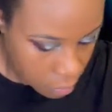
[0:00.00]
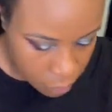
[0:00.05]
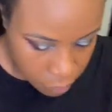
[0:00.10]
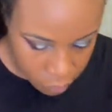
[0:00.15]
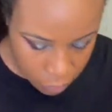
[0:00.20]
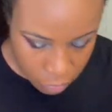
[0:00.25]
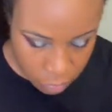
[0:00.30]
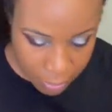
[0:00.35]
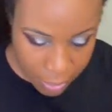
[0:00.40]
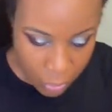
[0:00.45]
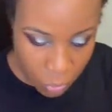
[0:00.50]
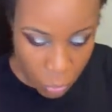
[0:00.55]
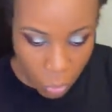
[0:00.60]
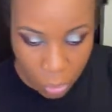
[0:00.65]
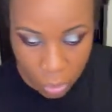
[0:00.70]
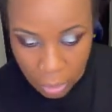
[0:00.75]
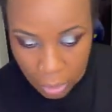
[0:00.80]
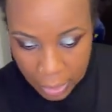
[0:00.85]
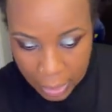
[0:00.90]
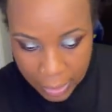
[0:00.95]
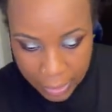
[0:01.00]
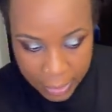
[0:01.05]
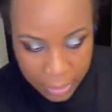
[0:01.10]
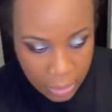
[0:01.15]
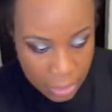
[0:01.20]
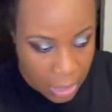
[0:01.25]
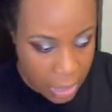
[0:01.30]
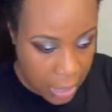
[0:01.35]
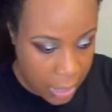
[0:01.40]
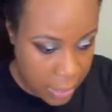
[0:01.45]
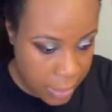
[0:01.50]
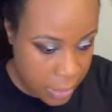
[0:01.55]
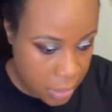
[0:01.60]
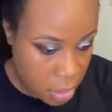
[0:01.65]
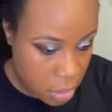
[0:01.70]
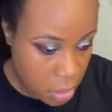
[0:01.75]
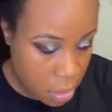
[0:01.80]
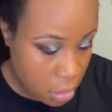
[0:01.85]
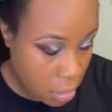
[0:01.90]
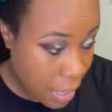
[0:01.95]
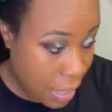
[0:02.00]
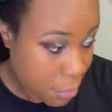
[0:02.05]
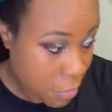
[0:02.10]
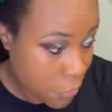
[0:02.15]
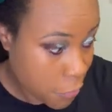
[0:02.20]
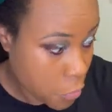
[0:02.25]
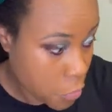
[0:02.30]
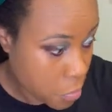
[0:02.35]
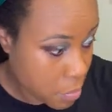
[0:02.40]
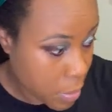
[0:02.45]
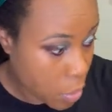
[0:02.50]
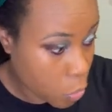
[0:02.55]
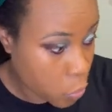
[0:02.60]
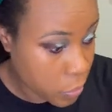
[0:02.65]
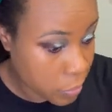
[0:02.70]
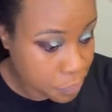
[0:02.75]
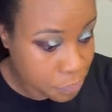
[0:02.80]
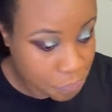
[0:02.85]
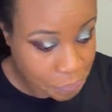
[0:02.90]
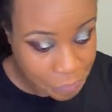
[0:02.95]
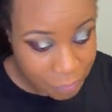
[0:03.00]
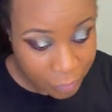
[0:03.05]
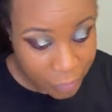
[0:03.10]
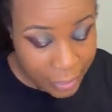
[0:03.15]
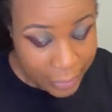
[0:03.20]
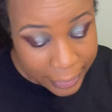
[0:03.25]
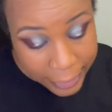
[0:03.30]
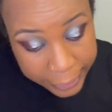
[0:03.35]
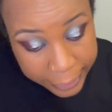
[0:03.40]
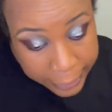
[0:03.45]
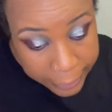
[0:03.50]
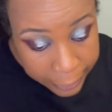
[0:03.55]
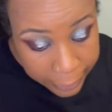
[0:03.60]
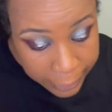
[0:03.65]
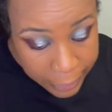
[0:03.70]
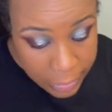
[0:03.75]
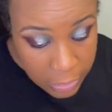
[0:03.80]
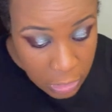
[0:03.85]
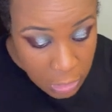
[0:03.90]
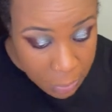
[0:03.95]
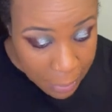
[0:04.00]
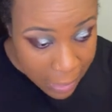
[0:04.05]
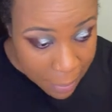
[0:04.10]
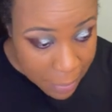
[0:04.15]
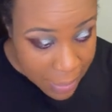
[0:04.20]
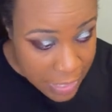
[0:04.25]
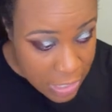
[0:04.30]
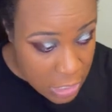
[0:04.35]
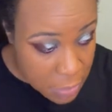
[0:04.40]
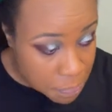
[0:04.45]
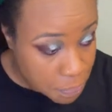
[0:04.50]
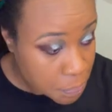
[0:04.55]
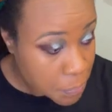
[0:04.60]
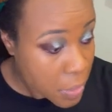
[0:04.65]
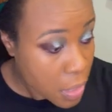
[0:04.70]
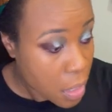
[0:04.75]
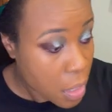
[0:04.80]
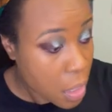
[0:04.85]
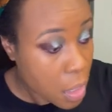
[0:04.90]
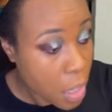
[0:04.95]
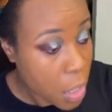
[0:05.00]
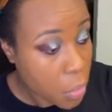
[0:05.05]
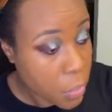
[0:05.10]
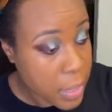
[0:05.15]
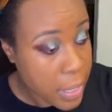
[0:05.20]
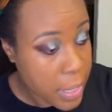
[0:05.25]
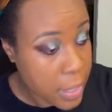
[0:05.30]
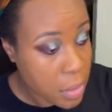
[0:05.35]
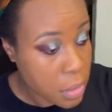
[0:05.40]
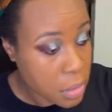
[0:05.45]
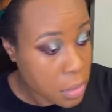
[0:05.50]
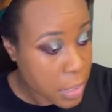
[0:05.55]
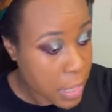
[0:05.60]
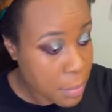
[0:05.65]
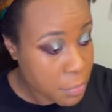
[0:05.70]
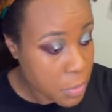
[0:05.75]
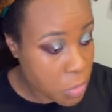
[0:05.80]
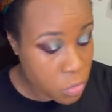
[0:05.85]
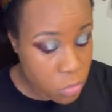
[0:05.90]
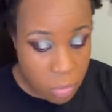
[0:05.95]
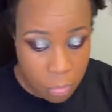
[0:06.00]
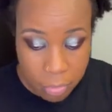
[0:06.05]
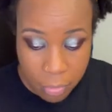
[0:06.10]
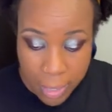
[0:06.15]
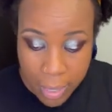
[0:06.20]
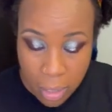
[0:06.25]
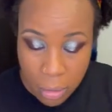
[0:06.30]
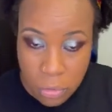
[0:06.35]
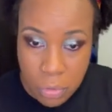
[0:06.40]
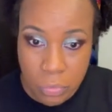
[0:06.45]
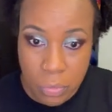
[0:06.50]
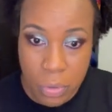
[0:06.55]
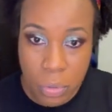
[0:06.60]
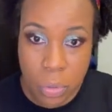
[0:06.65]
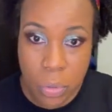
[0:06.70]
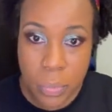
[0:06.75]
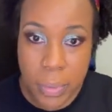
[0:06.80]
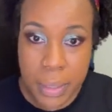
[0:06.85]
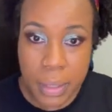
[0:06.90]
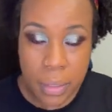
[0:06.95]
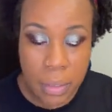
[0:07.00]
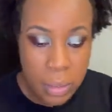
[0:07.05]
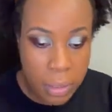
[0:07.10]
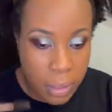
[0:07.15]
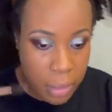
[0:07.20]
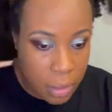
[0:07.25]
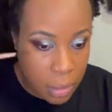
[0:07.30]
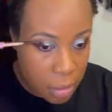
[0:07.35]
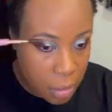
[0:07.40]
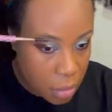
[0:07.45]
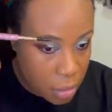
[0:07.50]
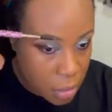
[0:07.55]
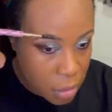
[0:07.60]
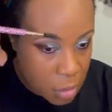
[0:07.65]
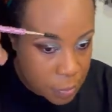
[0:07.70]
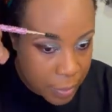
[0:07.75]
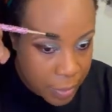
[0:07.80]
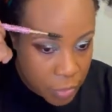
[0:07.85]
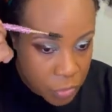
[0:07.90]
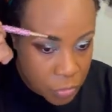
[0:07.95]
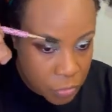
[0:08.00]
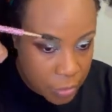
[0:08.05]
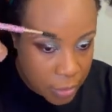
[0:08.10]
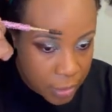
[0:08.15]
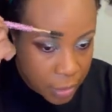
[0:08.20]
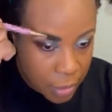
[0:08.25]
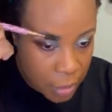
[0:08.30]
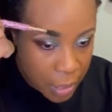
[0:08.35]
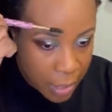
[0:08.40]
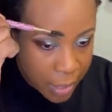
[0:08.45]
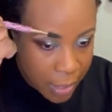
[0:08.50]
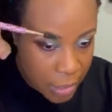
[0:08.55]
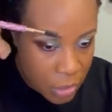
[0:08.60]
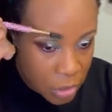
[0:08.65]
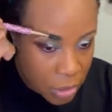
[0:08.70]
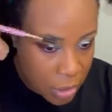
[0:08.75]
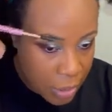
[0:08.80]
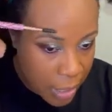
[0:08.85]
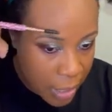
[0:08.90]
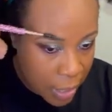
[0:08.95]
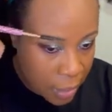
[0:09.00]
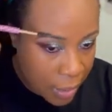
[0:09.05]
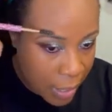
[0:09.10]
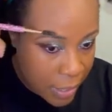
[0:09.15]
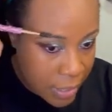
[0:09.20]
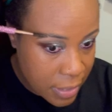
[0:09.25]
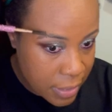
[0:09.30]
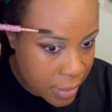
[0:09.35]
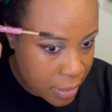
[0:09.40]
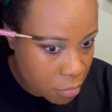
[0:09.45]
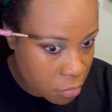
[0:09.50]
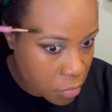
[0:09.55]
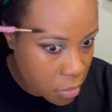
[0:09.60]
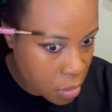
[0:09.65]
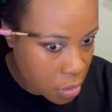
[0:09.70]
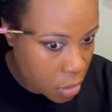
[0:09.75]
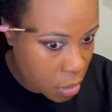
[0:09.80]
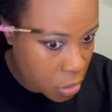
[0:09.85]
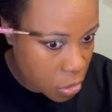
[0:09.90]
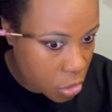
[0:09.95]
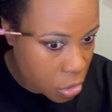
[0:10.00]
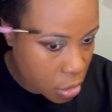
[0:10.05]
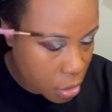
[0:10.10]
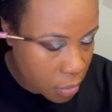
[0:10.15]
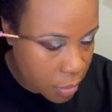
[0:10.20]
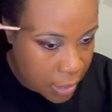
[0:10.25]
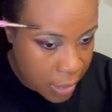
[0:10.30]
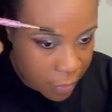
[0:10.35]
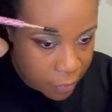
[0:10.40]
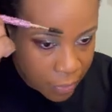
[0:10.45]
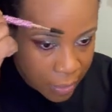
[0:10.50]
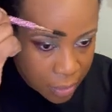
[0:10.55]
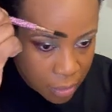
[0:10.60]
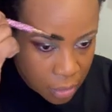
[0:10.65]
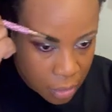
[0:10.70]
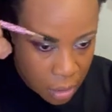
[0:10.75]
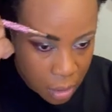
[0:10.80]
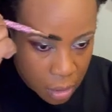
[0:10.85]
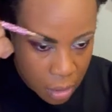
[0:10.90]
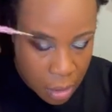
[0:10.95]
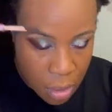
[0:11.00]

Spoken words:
for my waterline, and you know, I prefer the Melt one. Just my opinion. Okay, time to do the brows real quickly. Nothing special here. I need to get them retouched though. I have like the